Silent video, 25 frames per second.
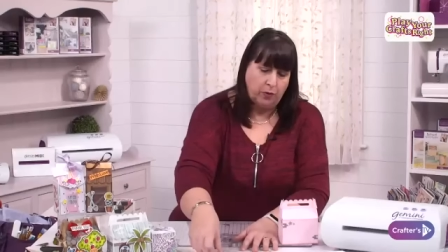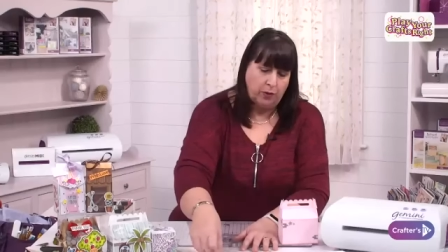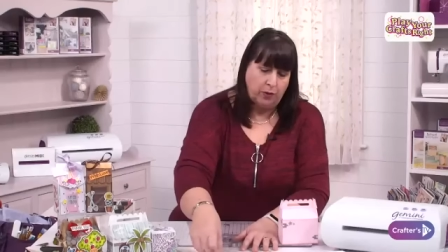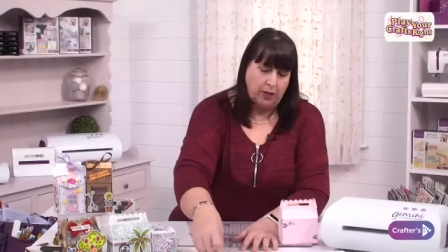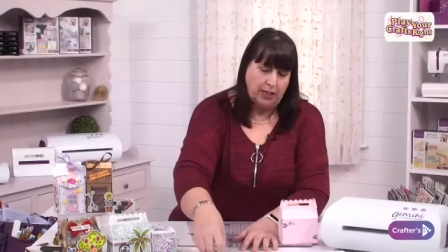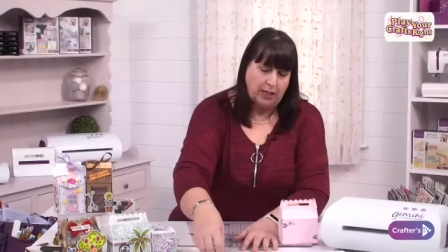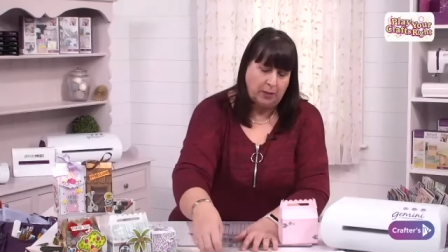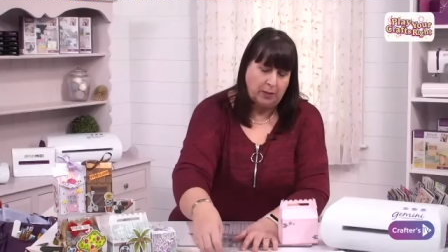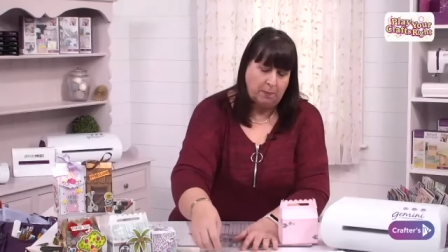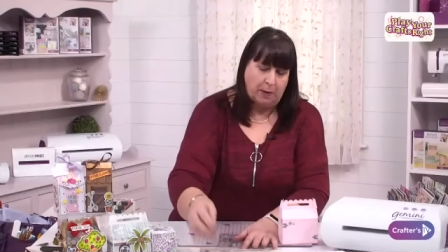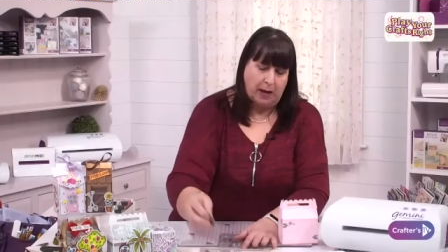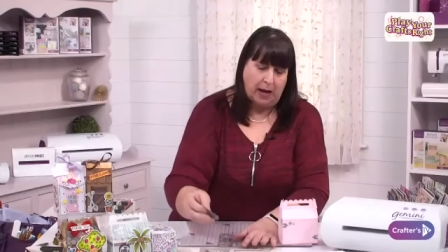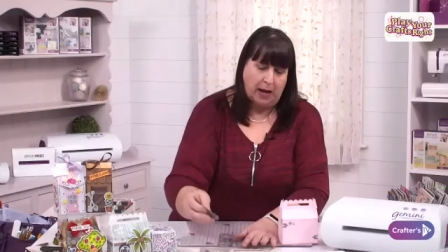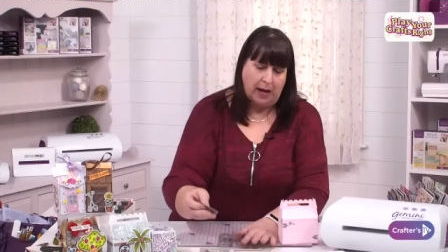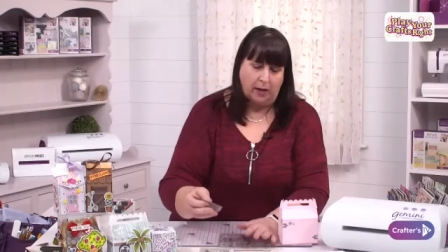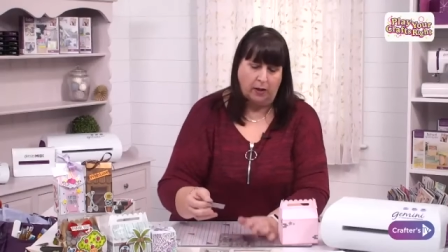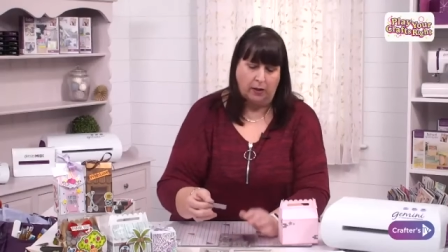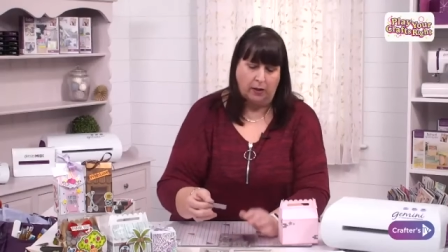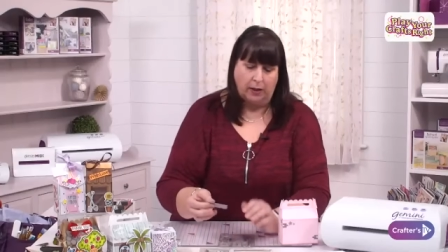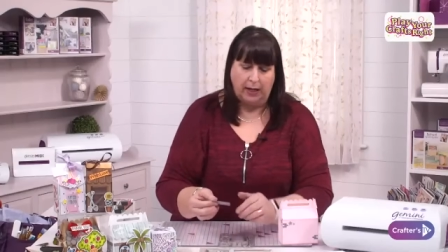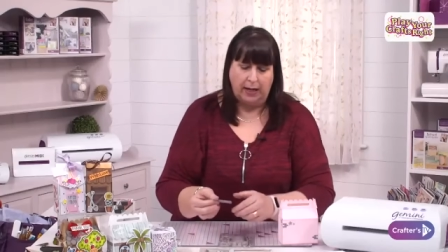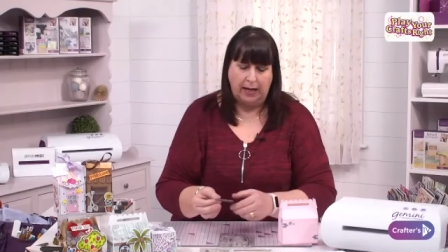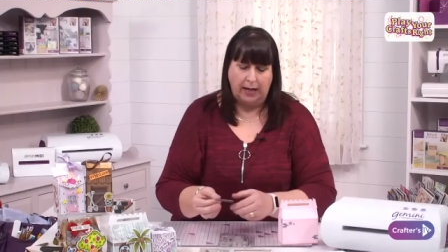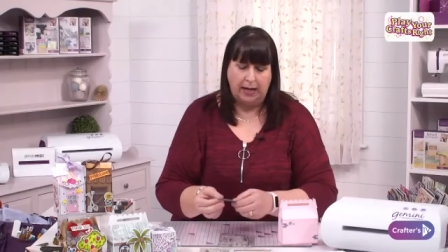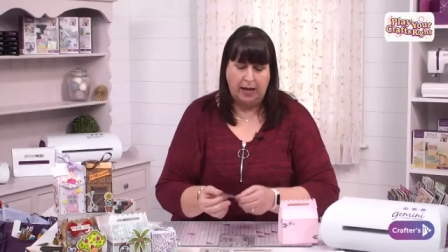this
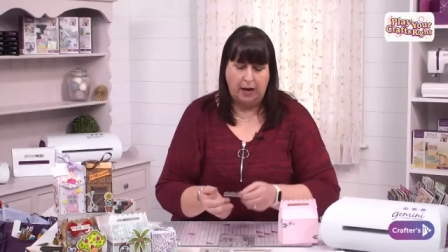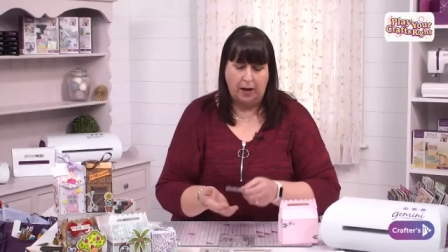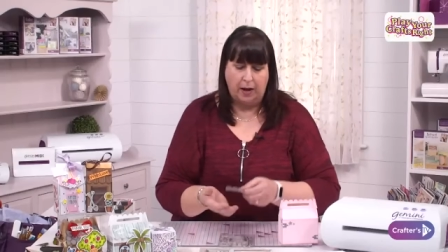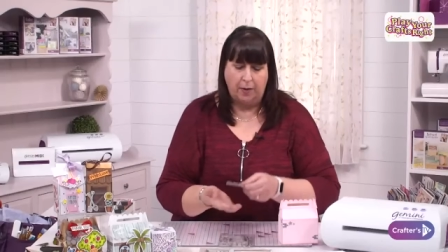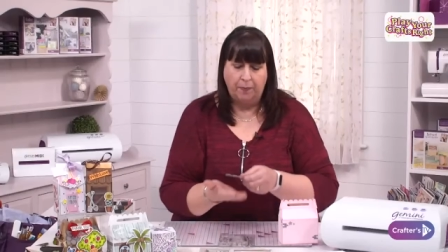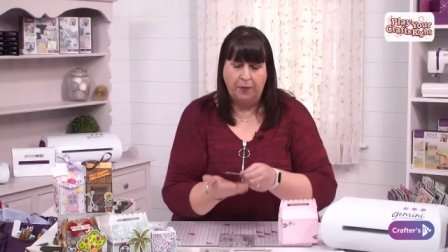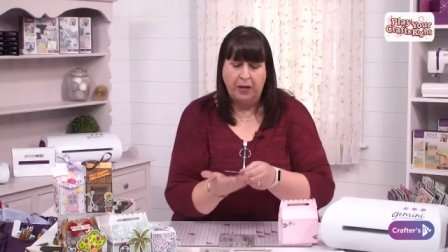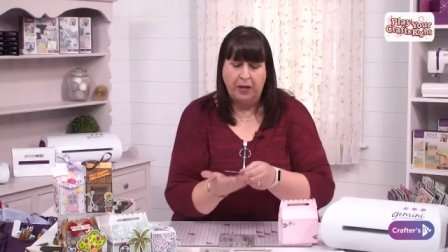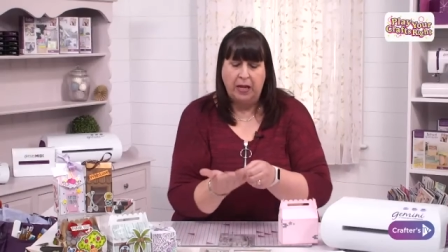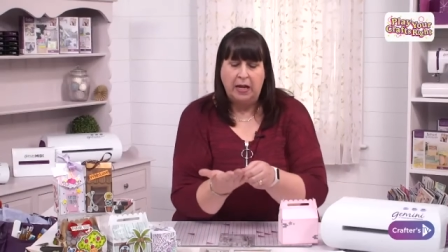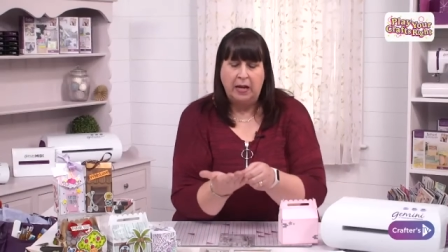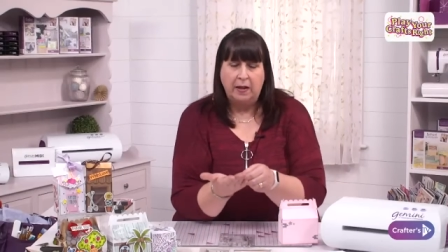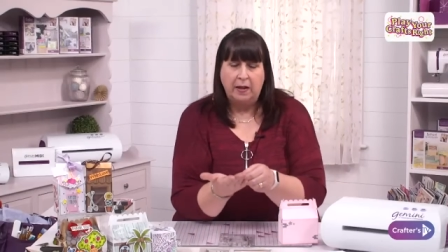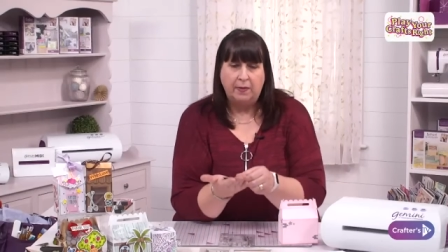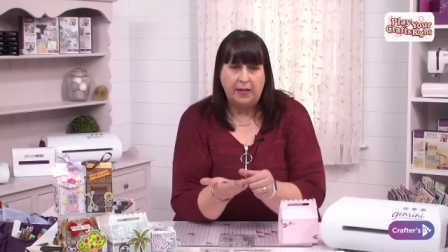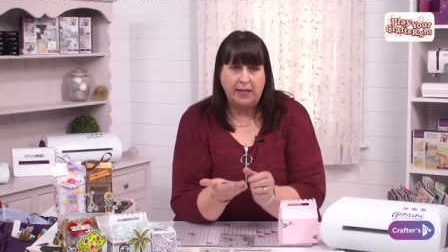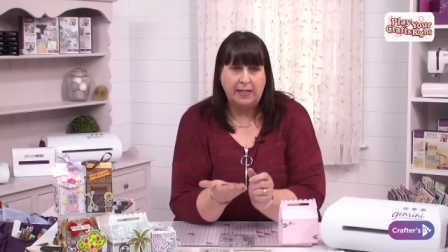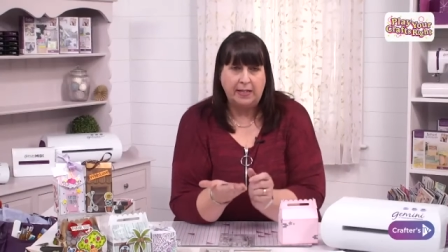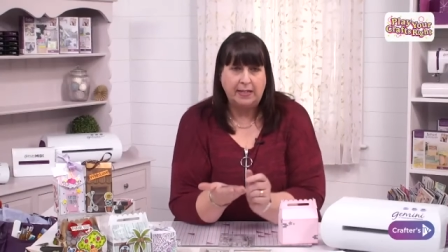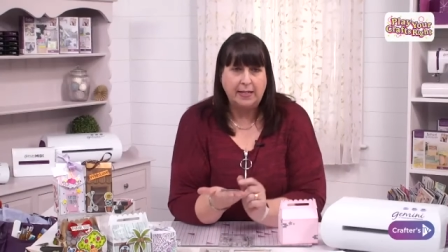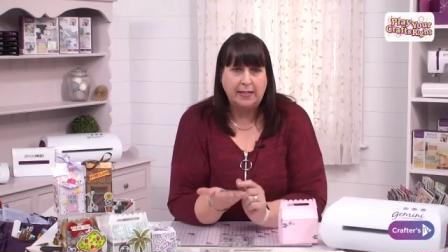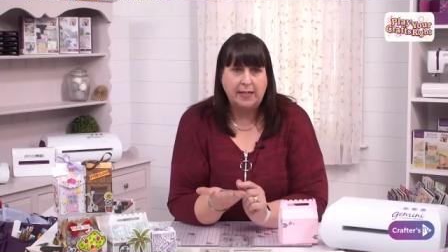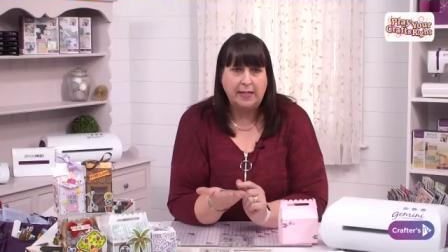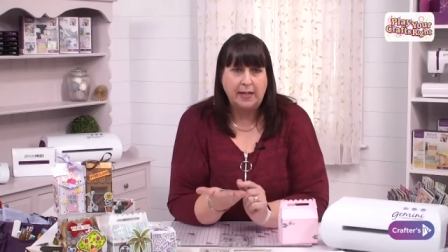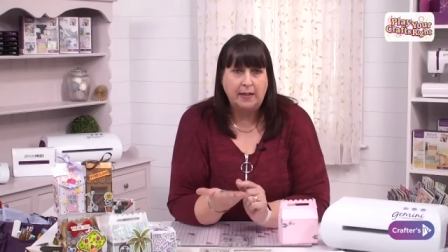panel here.
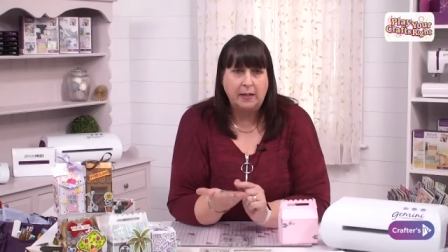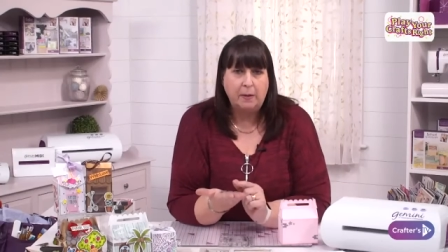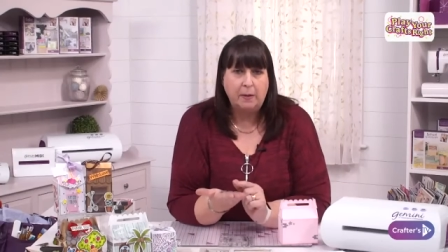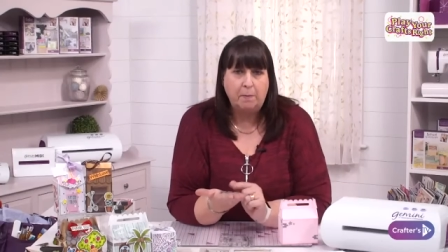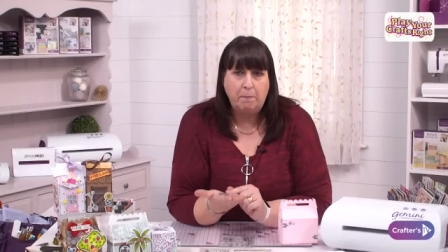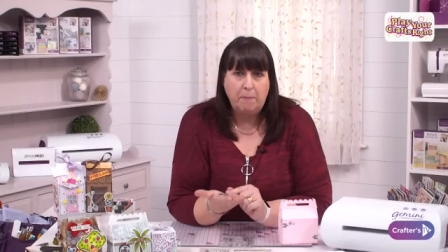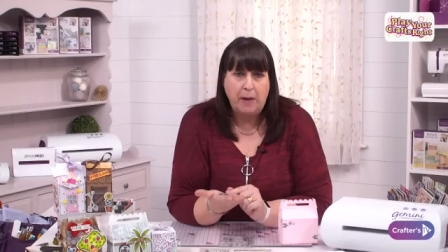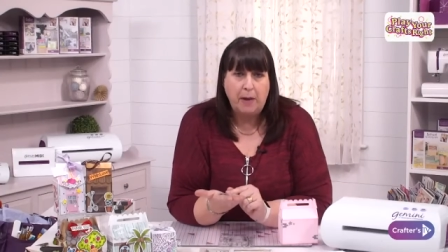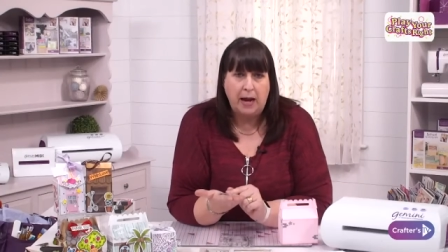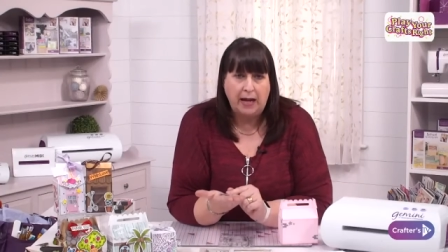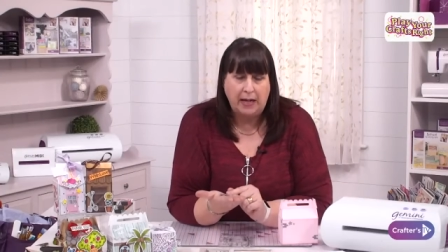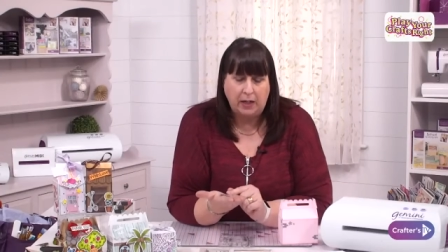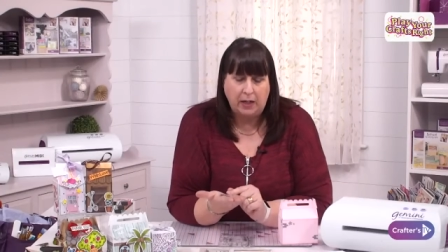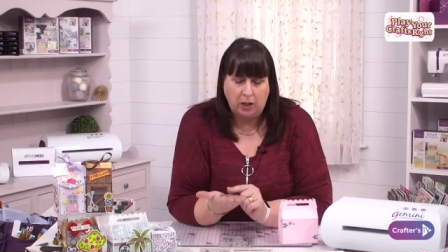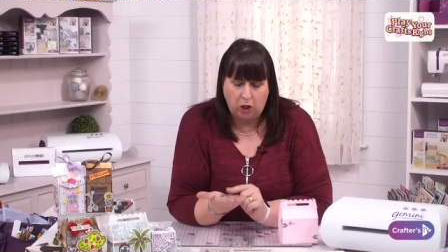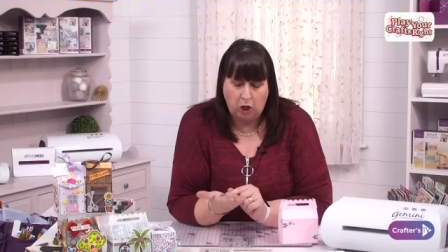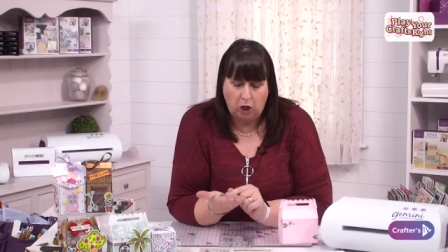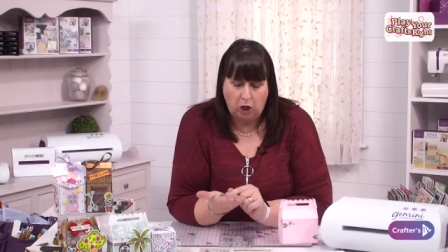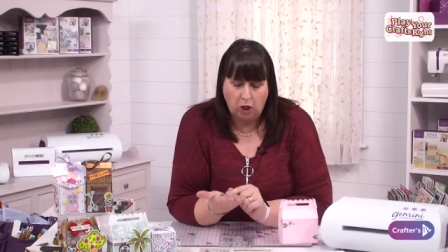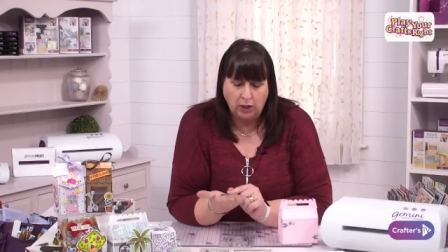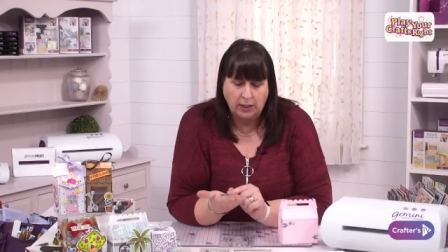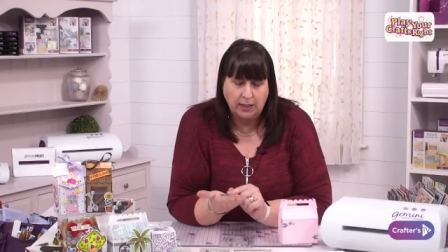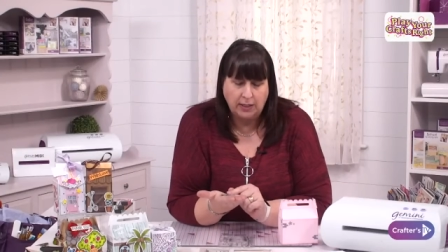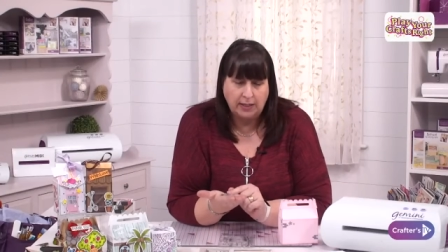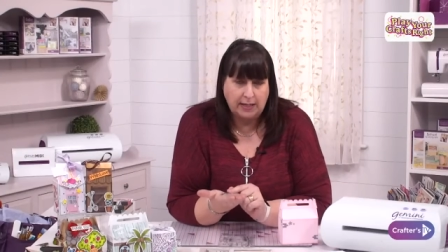This is in the main
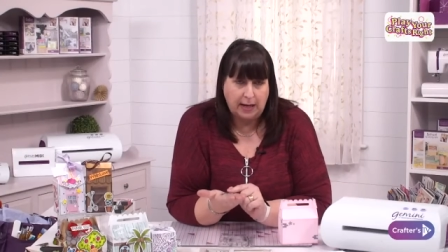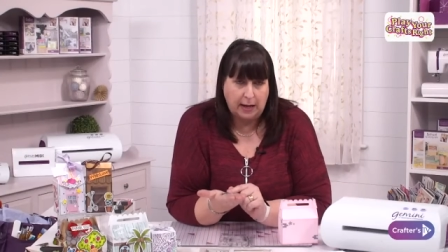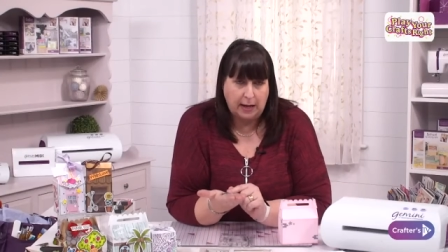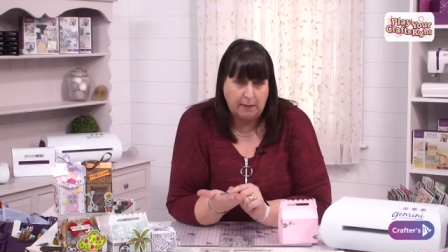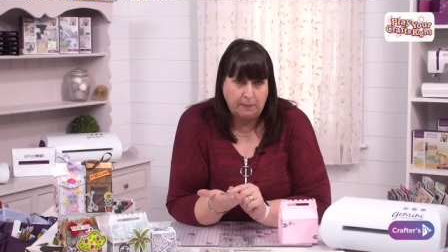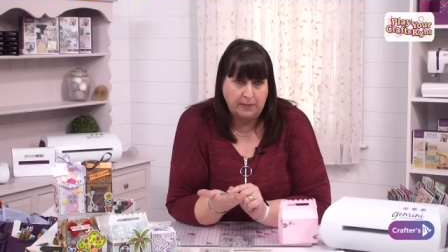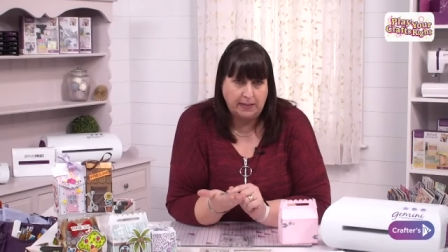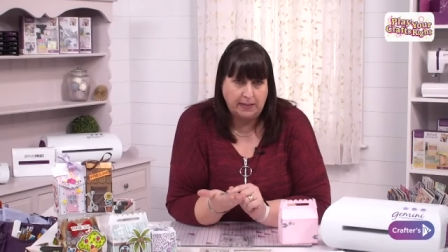concept